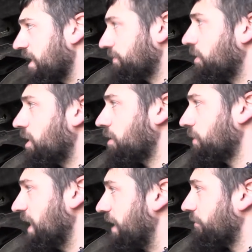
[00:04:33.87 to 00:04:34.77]
next part,
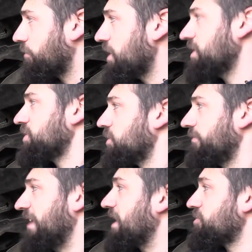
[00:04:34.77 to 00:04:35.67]
we have three additional
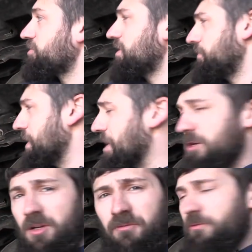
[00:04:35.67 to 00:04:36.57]
fasteners up
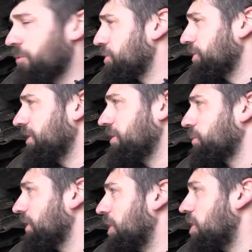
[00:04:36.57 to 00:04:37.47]
here. Unfortunately, they're
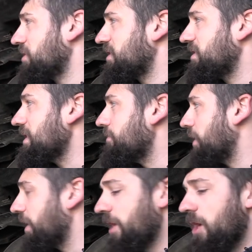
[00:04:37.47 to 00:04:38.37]
really hard to see,
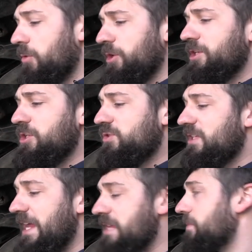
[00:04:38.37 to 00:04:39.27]
but we're gonna use
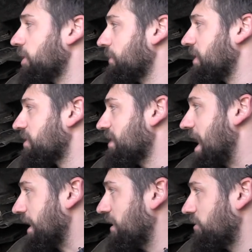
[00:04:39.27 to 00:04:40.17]
an eight millimeter
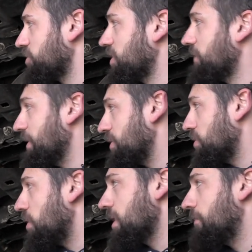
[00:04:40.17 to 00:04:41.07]
socket. There's gonna be
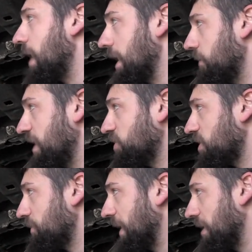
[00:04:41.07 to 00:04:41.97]
two on the bottom edge of
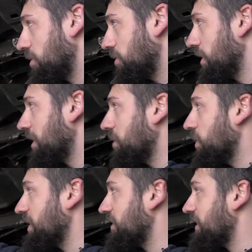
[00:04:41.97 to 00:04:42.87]
this panel and
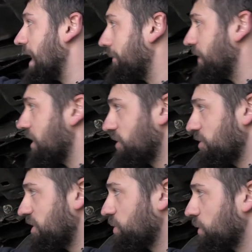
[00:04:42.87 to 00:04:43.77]
one at the top there. So
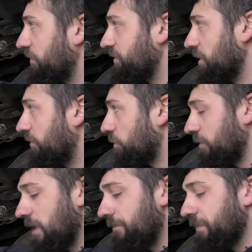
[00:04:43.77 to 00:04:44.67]
just sort of feel
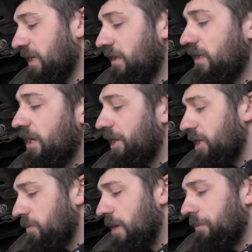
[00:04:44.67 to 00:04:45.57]
for them.
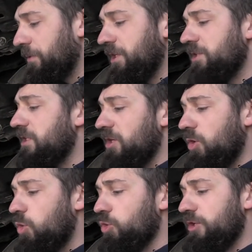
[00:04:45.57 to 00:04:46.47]
Uh, you're probably going to need a
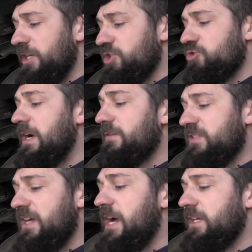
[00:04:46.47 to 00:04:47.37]
quarter inch drive
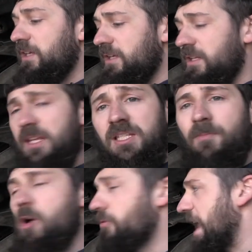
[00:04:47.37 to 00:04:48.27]
socket and a
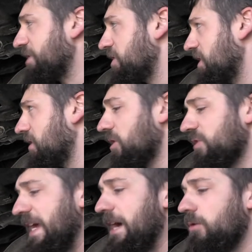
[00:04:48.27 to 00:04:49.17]
small ratchet to get
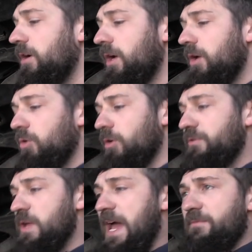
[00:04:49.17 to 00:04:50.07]
those out. Or
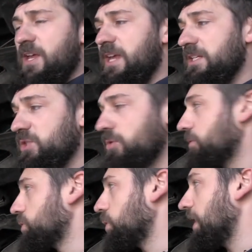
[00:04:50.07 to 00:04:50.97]
if you have a handy
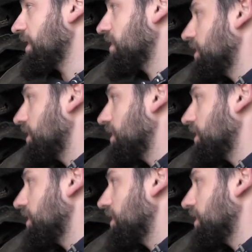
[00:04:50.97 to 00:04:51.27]
swivel tool like